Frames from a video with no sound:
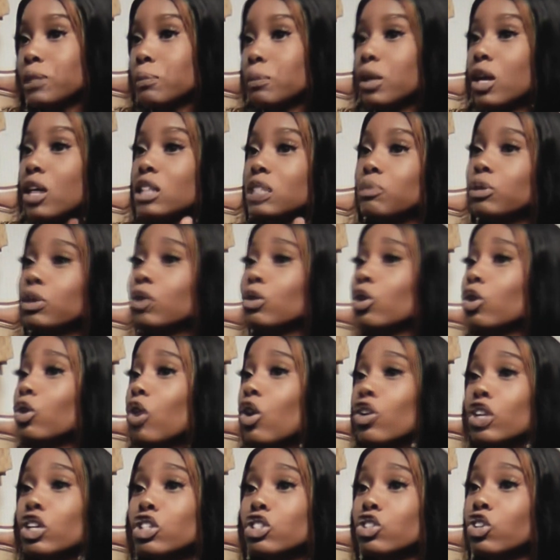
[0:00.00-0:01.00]
because being
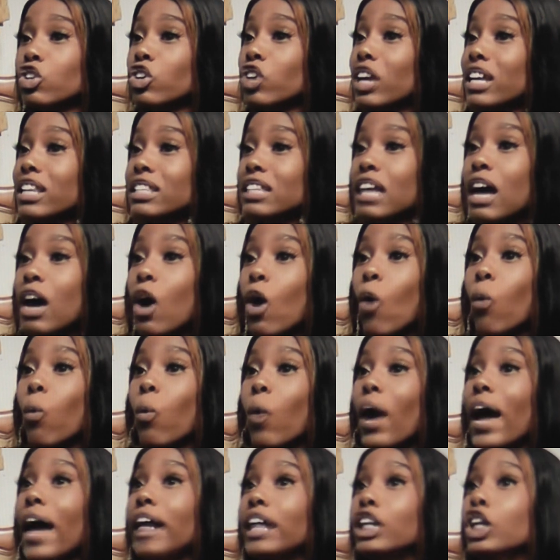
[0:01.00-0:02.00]
Olori is great
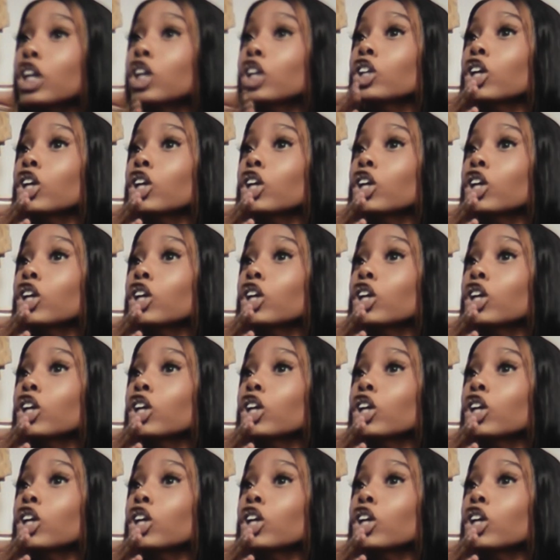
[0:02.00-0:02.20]
when